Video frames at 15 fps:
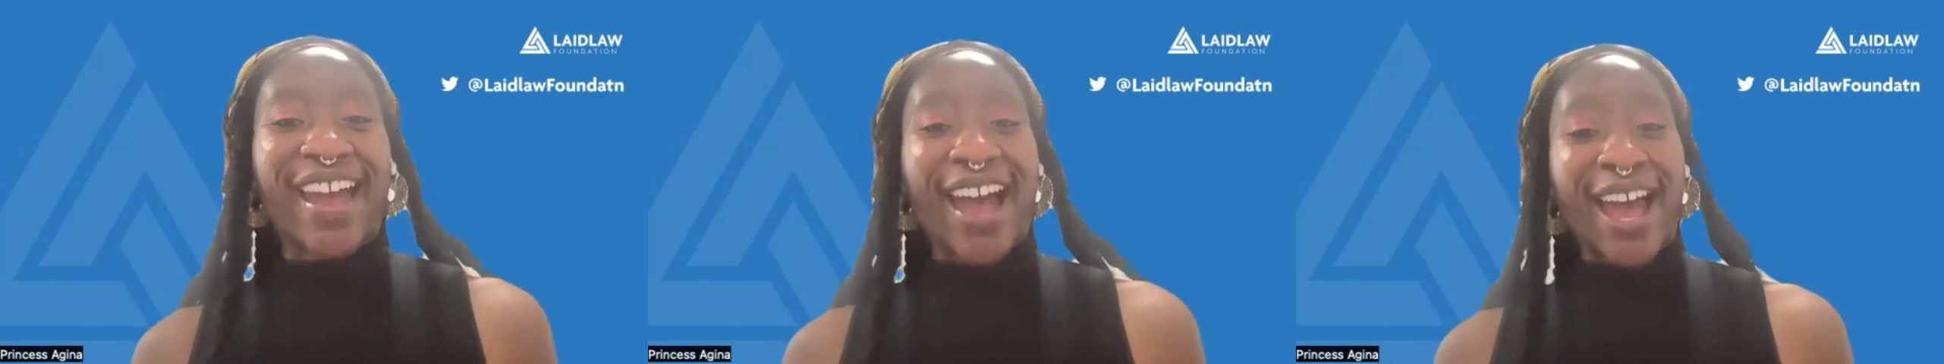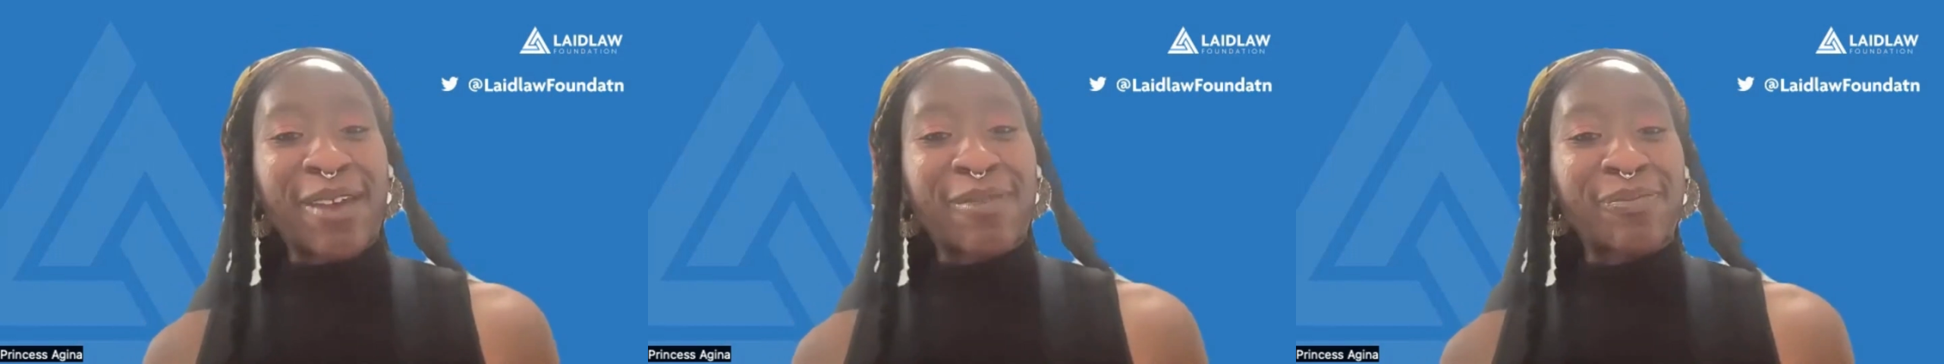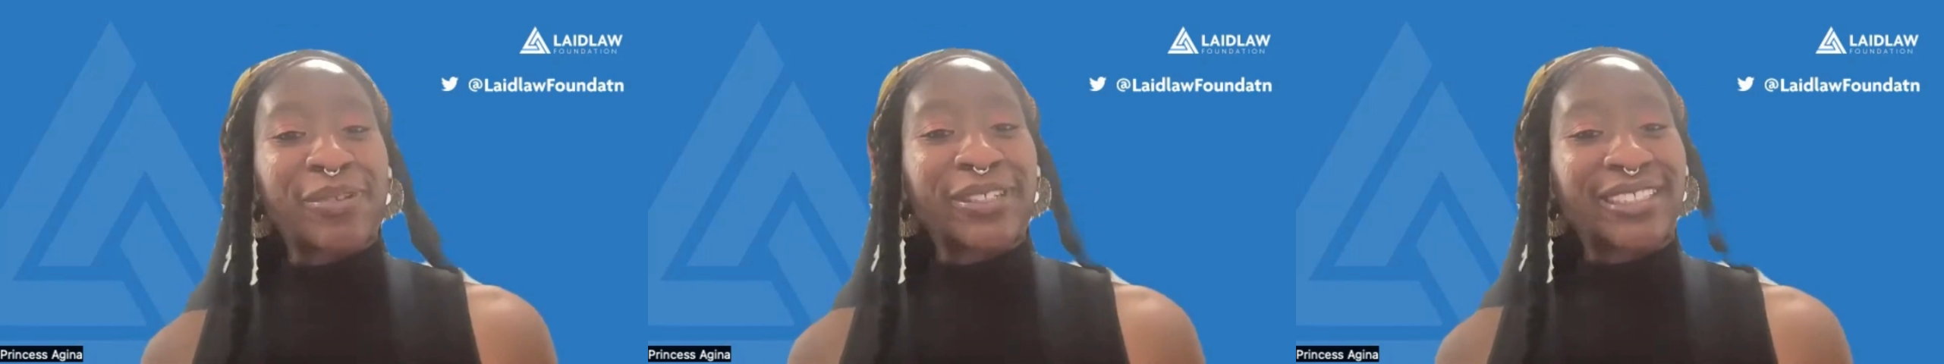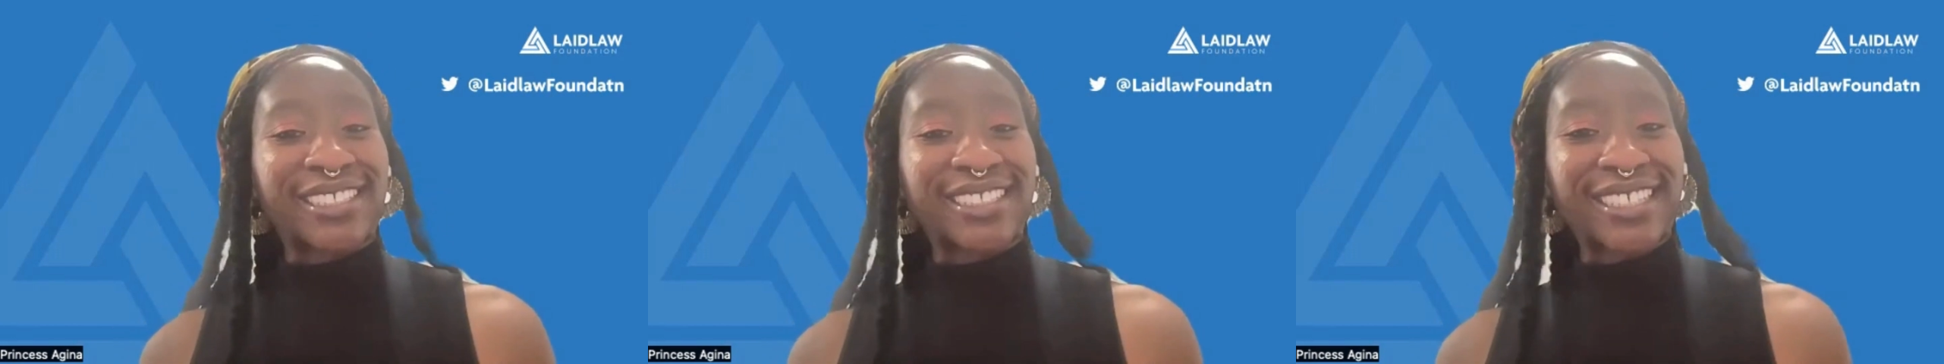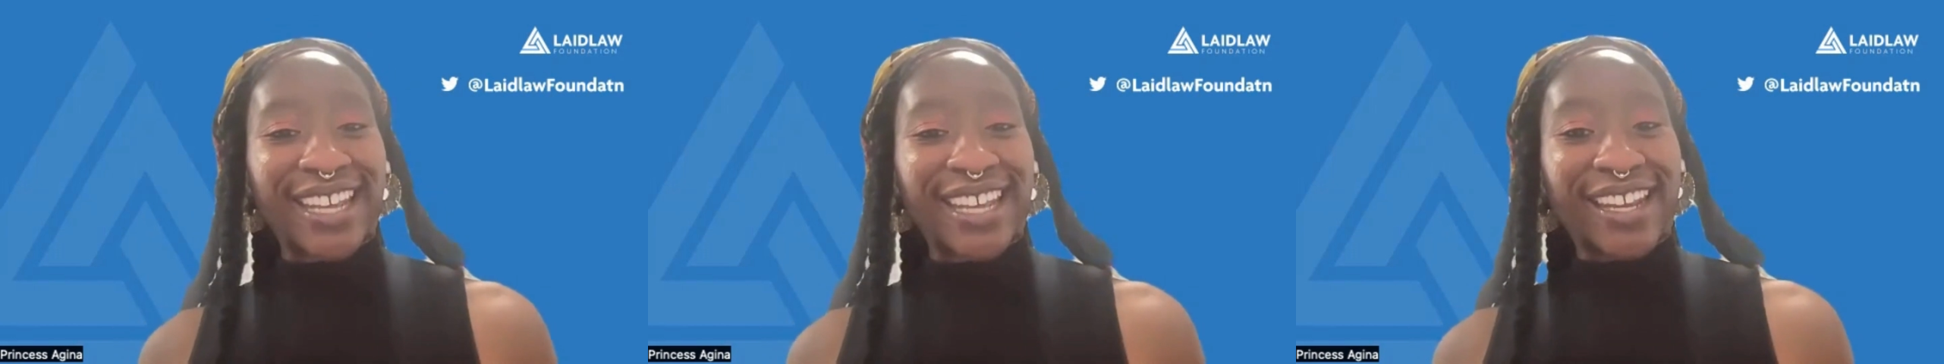I'm
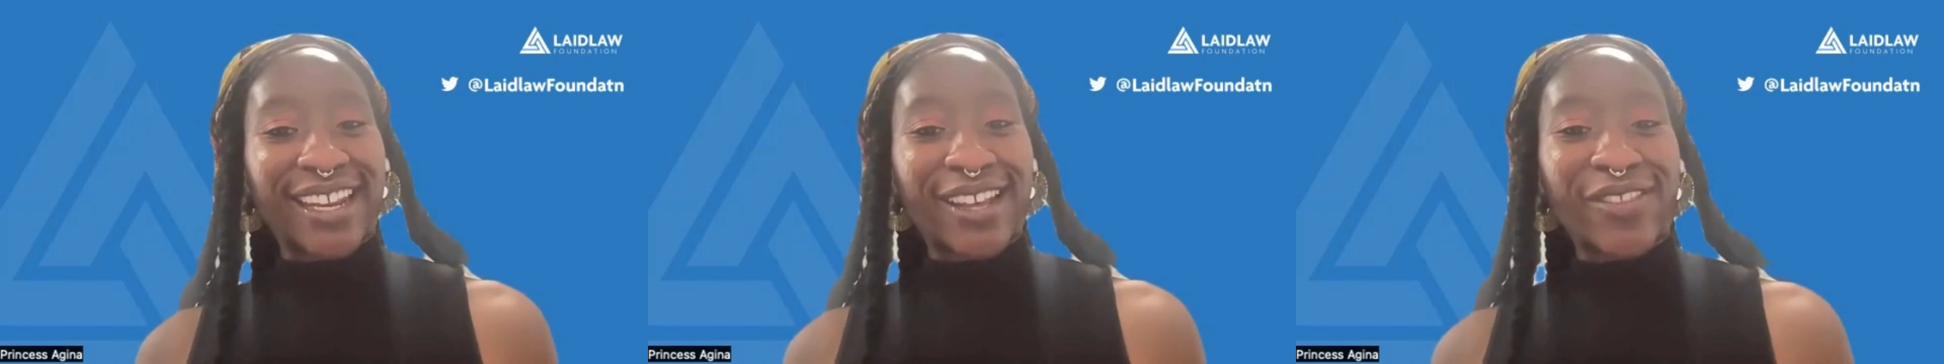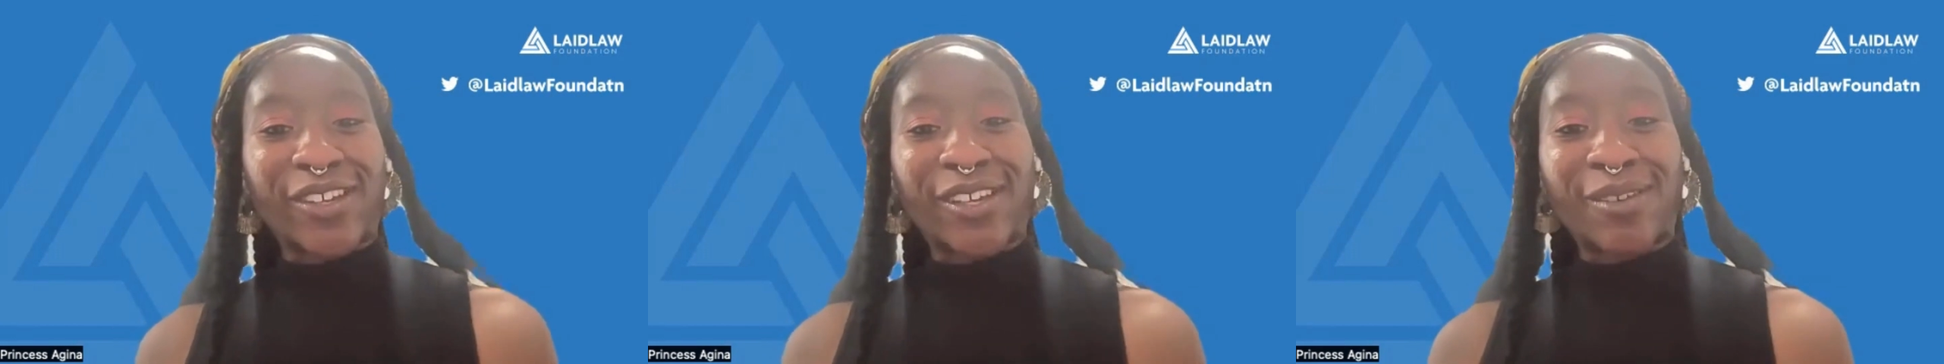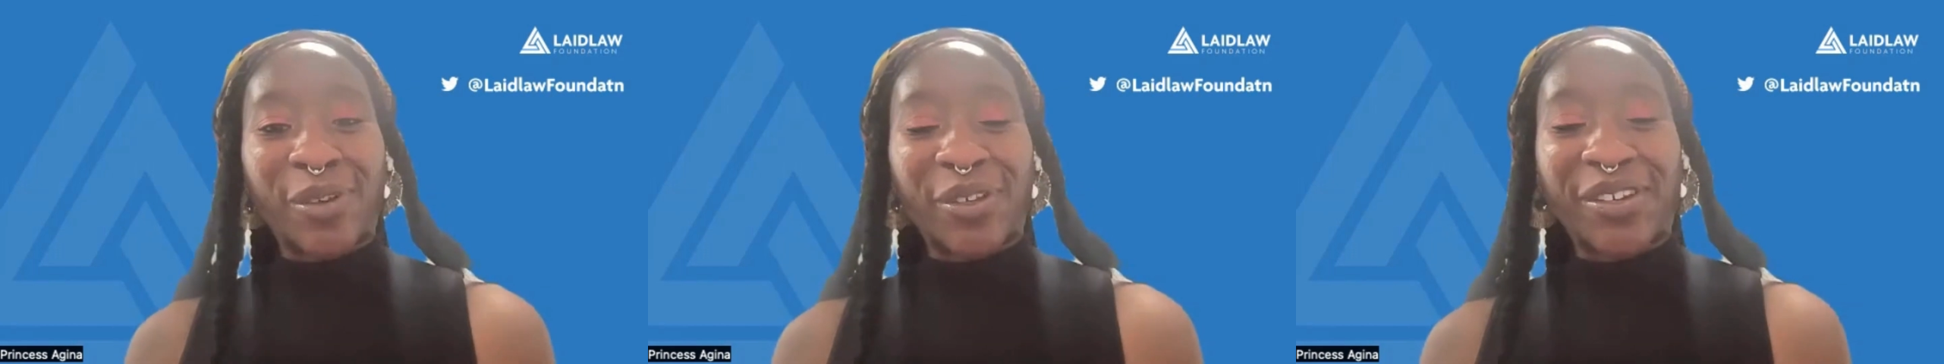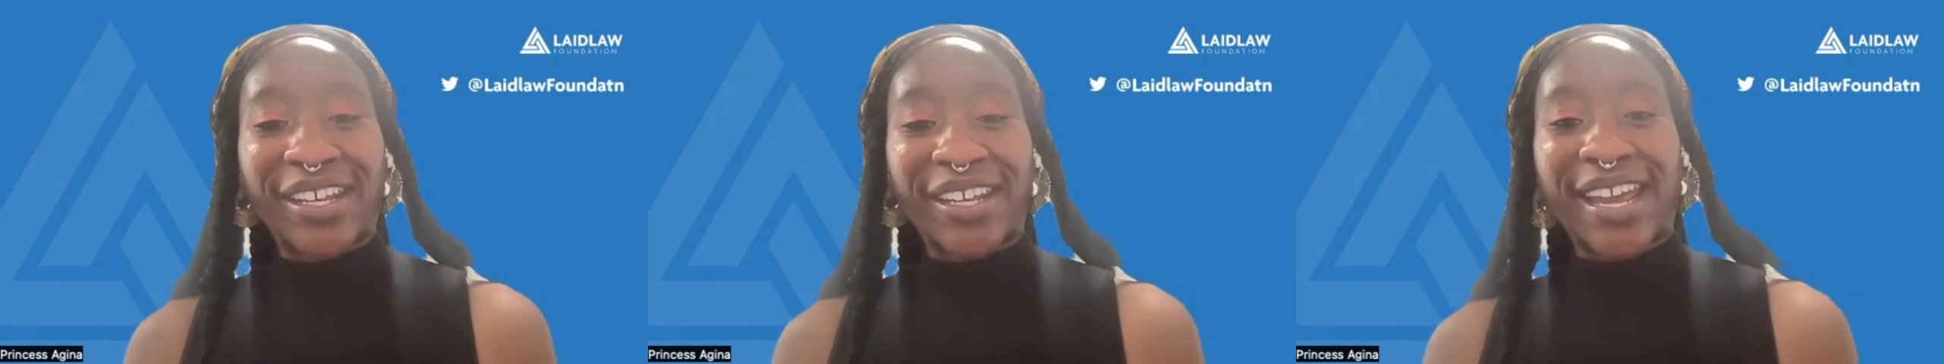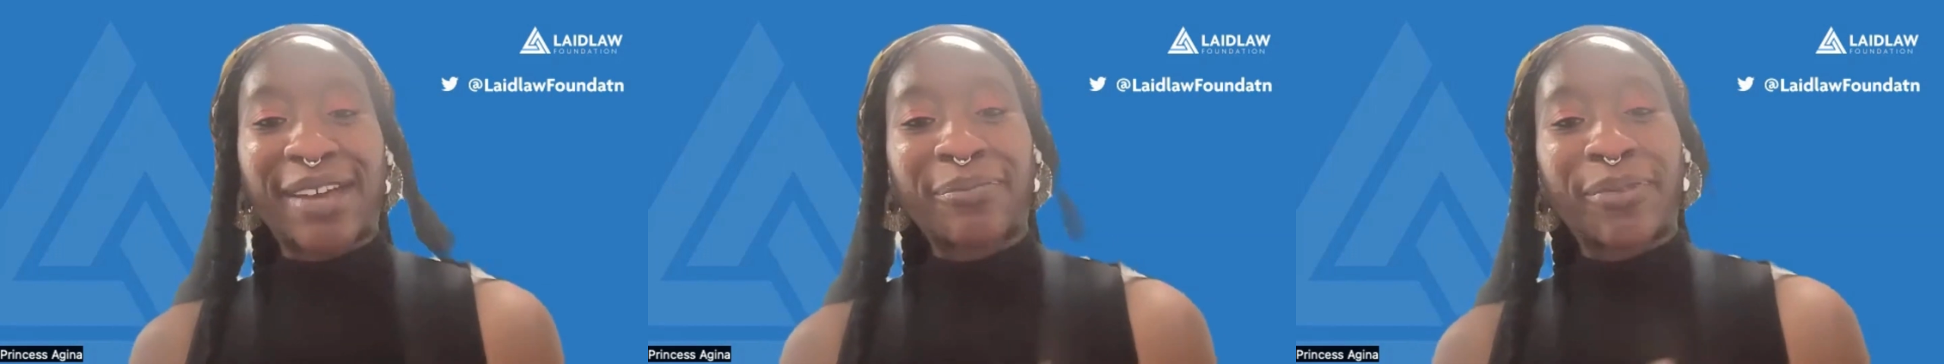Princess Agina, the Community